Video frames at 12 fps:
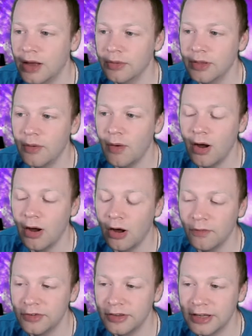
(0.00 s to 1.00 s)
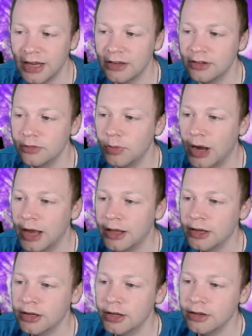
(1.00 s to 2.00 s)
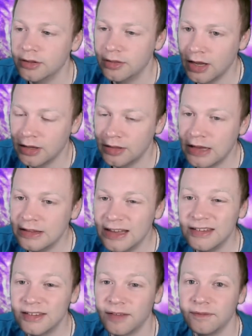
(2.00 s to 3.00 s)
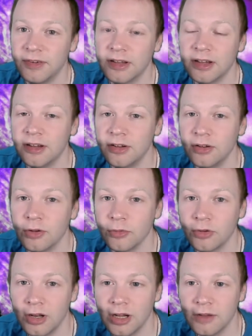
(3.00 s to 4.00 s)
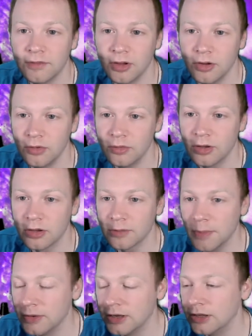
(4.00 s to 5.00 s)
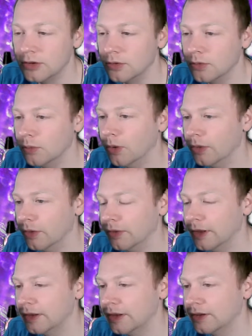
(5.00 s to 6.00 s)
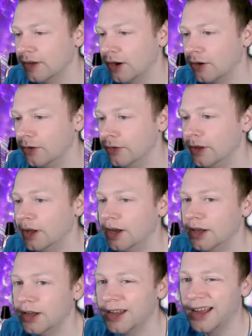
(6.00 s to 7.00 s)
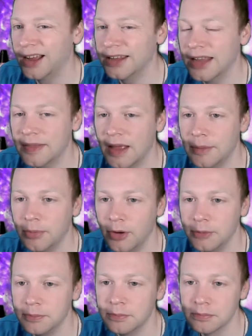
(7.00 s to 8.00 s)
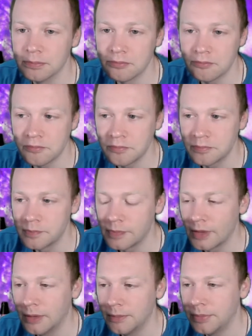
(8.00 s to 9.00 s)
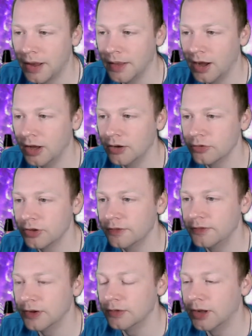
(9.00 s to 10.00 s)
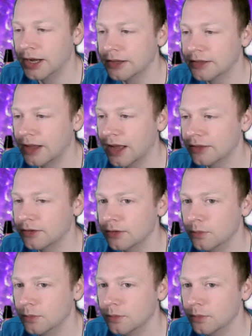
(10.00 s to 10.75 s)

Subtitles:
there are obviously cases where they need something, they need an alternative to the smoking or whatnot that they're stuck on, and I get that point. But I also feel like that